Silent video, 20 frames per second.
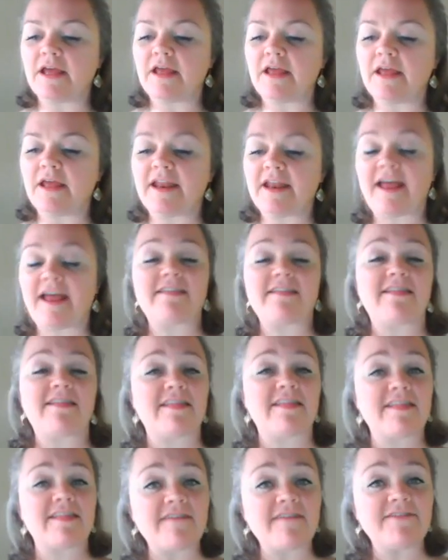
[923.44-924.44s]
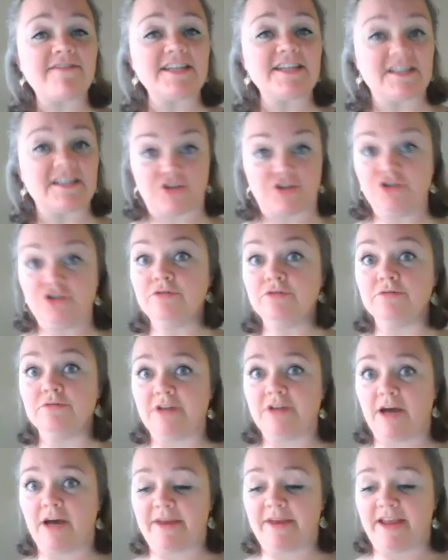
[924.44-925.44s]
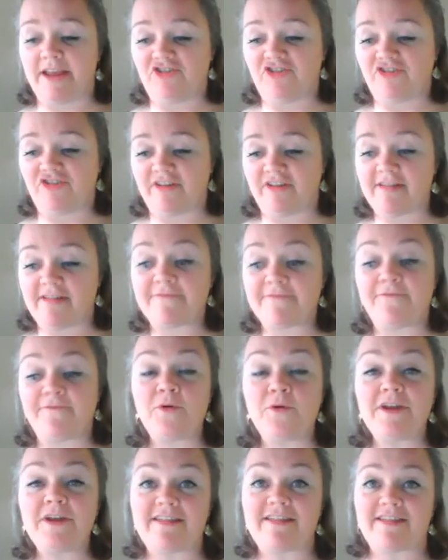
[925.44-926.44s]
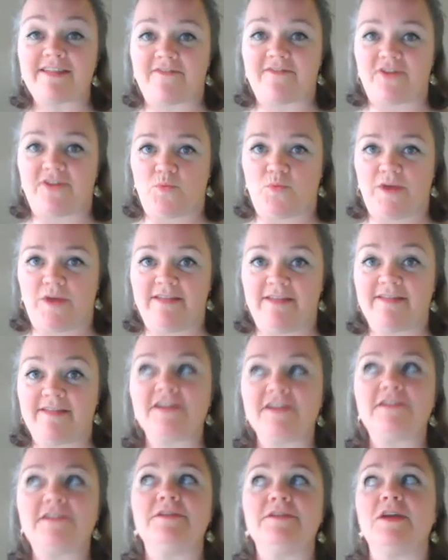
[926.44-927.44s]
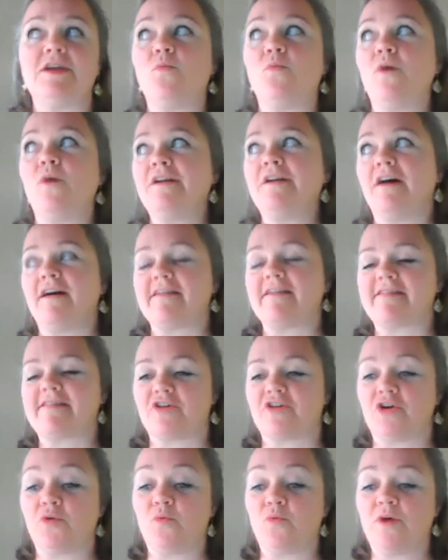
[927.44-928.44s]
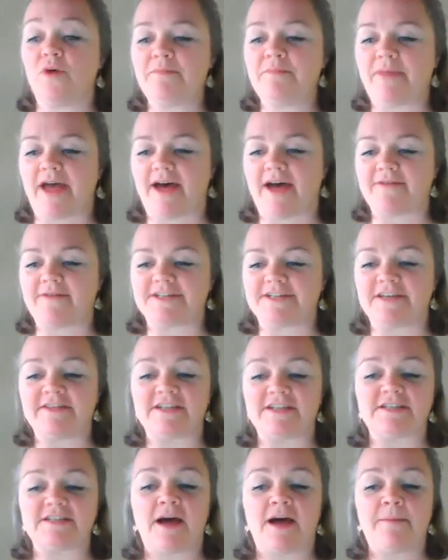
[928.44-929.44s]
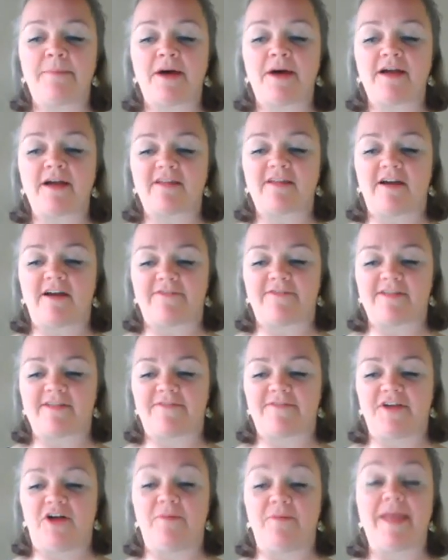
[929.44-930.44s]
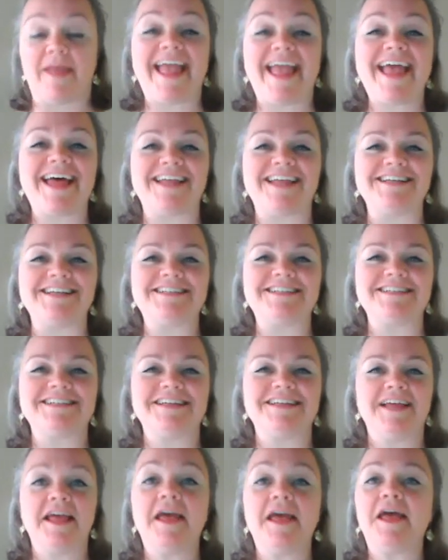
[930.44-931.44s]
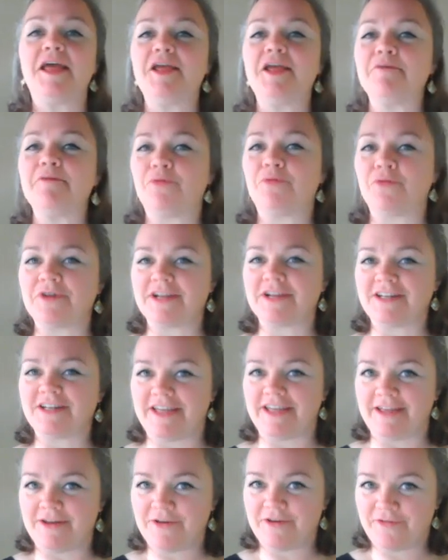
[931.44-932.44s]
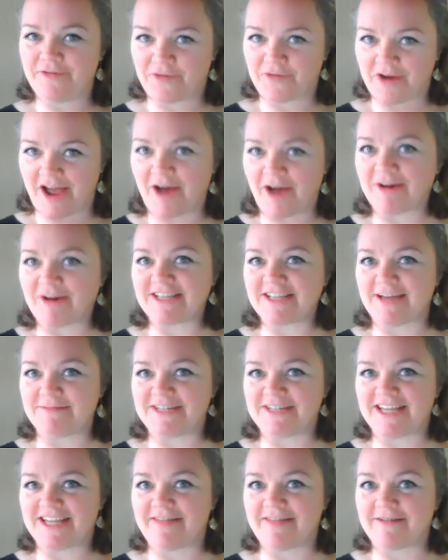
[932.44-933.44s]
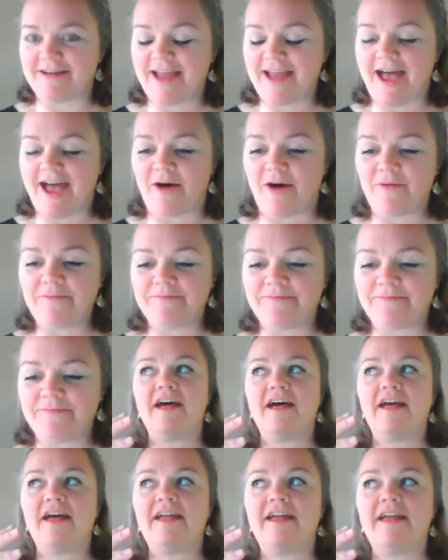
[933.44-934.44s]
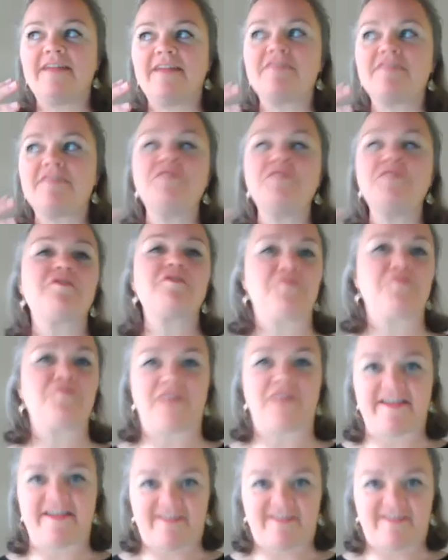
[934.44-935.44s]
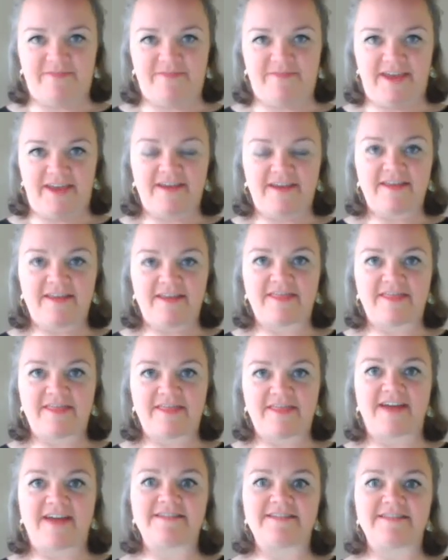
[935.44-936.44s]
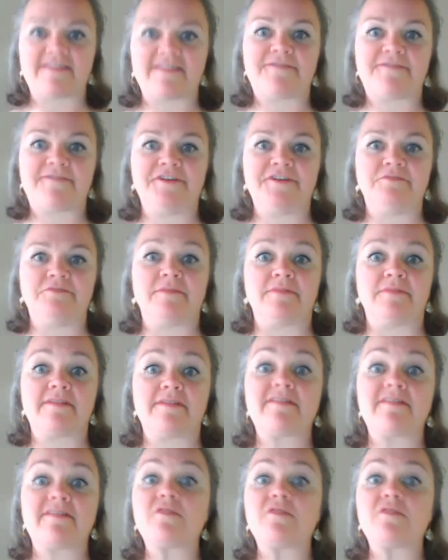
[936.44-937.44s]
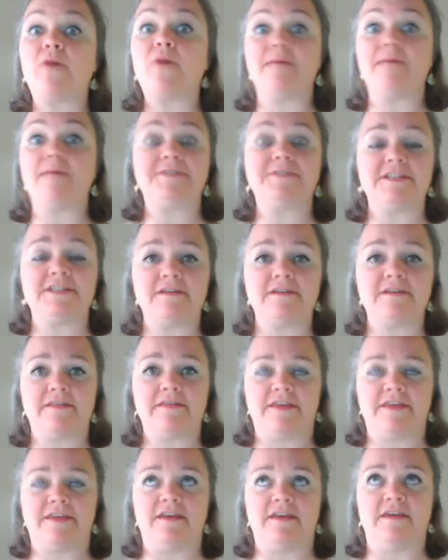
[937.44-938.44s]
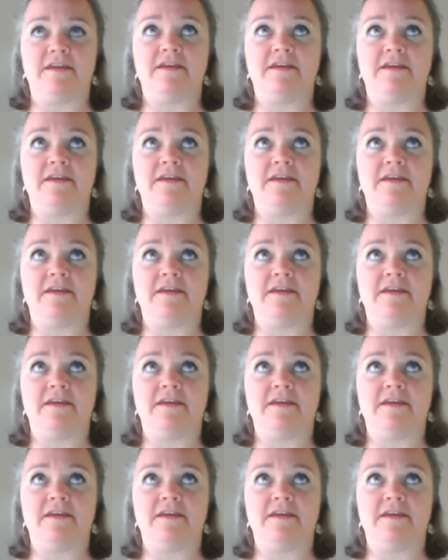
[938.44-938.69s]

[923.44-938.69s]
it had 72 nominations, 47 wins, including one Oscar, one BAFTA, the top box office film, and importantly for our time together now, it's no surprise to me that this film swept the